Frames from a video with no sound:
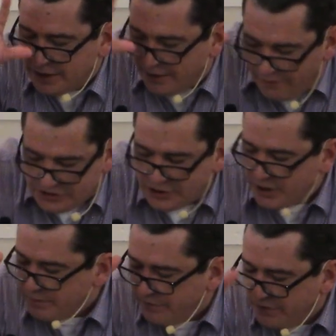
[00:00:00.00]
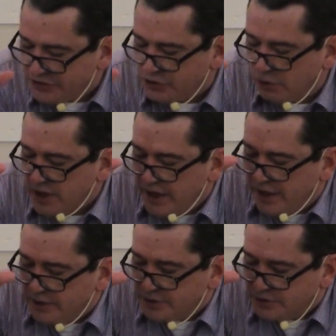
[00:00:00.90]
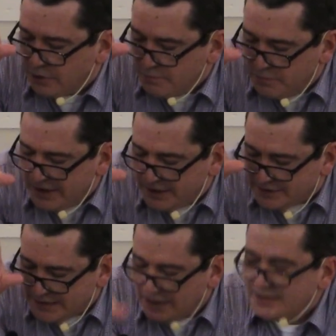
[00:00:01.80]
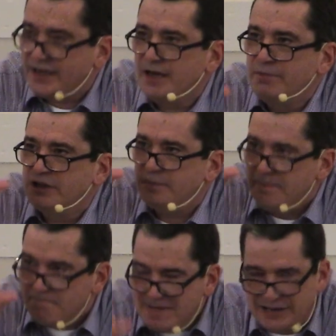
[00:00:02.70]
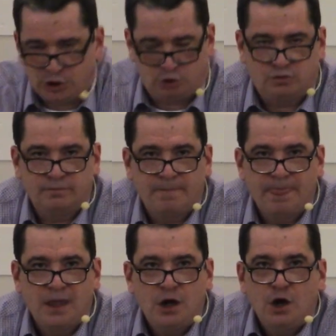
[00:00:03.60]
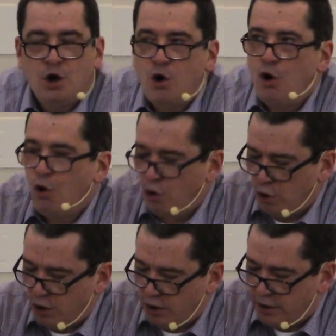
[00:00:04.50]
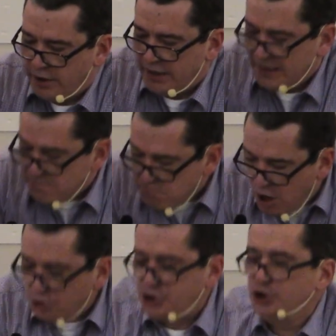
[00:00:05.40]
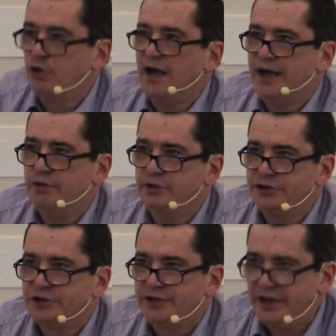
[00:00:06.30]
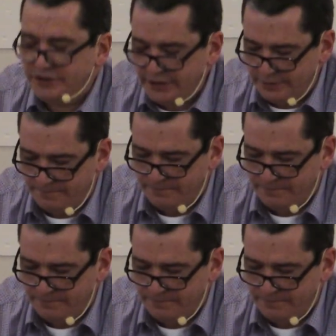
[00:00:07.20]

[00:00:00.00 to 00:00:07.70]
obviously it could be physical, so it, it sounds like it must be mental or emotional anguish, doesn't it?